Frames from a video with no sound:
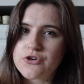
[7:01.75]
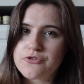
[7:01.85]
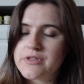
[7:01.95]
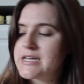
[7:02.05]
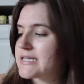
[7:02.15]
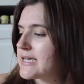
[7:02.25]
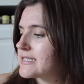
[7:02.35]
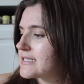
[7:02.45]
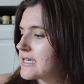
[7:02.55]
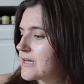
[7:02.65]
earthy
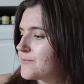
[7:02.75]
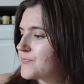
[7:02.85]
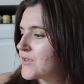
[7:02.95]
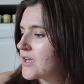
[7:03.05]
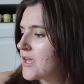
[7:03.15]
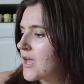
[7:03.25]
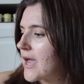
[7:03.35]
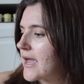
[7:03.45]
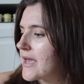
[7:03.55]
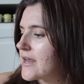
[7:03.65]
tasting,
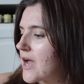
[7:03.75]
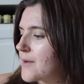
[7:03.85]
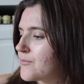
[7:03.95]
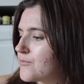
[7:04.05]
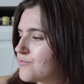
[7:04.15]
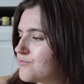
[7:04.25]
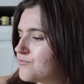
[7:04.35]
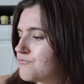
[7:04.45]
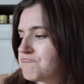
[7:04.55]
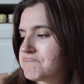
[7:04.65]
and I'm
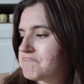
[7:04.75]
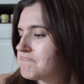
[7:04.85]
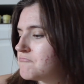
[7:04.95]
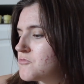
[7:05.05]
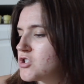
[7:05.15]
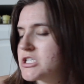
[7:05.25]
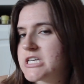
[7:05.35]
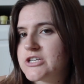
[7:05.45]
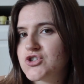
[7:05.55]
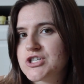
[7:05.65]

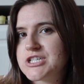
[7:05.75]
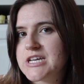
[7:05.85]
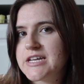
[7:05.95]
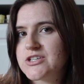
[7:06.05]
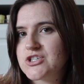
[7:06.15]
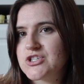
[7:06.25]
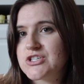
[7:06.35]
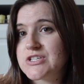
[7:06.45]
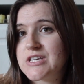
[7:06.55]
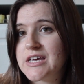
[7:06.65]
just interested to
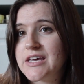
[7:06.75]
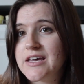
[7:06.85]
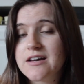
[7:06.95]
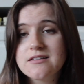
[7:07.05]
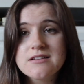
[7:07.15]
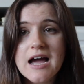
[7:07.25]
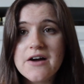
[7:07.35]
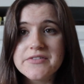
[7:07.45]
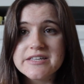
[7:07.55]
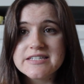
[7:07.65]
see
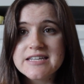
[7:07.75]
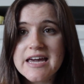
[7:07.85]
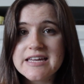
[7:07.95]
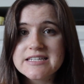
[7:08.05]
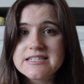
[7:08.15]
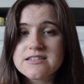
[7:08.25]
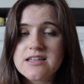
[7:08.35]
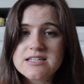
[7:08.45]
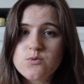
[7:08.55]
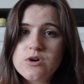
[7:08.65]
how these taste.
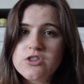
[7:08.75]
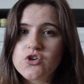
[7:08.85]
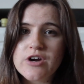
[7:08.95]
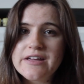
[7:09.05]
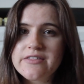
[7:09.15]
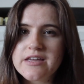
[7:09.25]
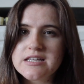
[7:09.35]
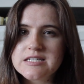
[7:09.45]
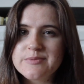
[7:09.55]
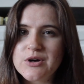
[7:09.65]
That's one of the great
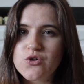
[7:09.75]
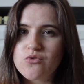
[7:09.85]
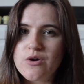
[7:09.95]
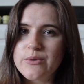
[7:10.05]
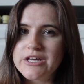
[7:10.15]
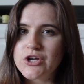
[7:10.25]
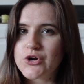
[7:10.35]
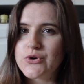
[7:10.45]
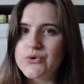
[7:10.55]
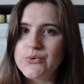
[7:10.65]
things about growing
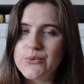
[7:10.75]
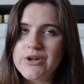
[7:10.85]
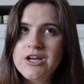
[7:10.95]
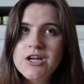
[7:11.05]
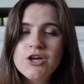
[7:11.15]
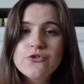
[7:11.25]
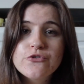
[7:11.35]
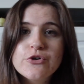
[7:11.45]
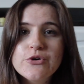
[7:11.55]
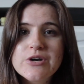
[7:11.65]
your own
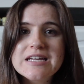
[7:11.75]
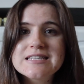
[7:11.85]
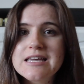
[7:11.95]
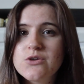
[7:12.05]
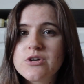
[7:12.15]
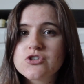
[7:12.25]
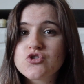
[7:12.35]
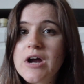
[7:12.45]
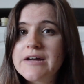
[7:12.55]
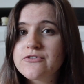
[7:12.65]
food, is that you can
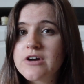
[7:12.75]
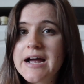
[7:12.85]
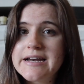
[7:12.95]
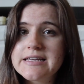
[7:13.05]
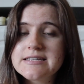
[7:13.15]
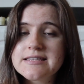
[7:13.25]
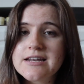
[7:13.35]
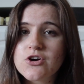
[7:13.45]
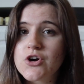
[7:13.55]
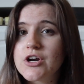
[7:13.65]
try varieties
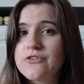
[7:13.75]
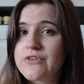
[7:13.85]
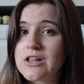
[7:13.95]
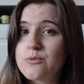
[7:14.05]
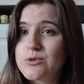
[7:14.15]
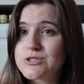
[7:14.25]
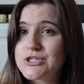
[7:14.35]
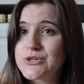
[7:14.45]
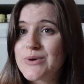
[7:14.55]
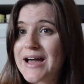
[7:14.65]
that aren't available
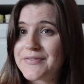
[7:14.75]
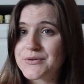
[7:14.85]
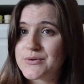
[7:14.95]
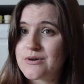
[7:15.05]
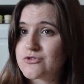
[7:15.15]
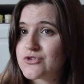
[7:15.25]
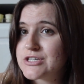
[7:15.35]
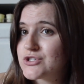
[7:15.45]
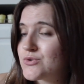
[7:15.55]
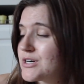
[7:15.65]
to you at the grocery
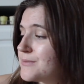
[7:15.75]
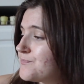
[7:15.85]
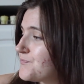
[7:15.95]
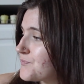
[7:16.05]
store.